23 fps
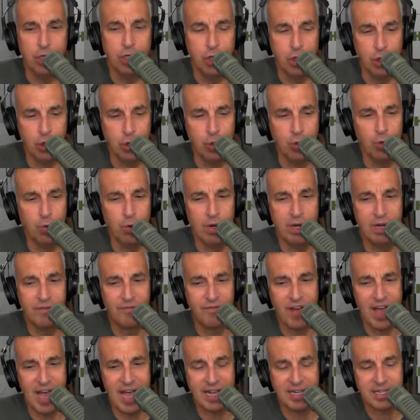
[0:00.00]
In
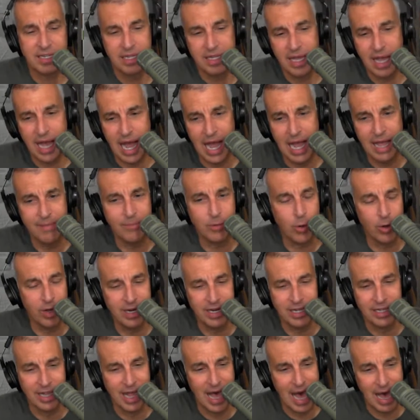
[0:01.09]
fact, I'm
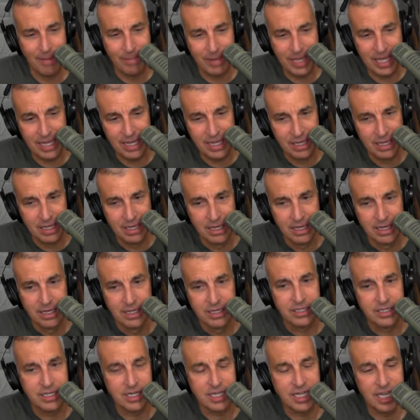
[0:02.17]
going to lobby
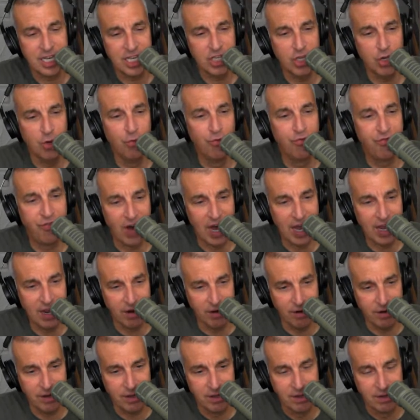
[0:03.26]
to get you
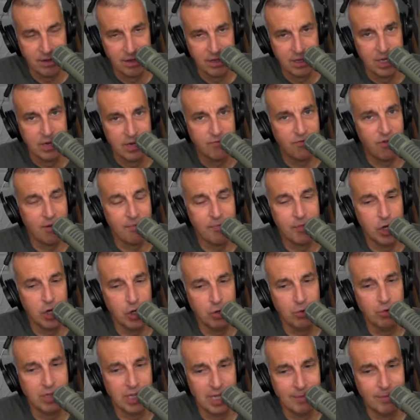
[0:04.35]
fired from the
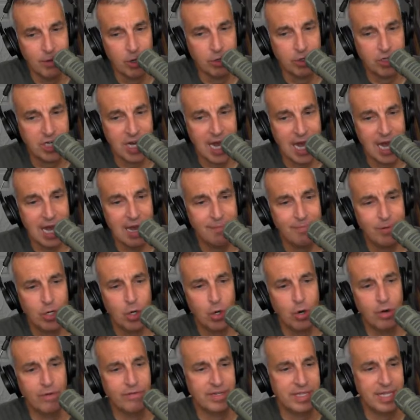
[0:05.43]
new limo job
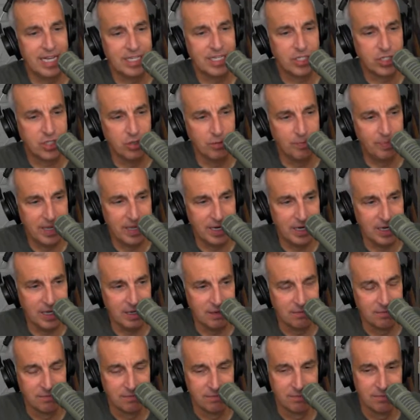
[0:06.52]
over that stupidity.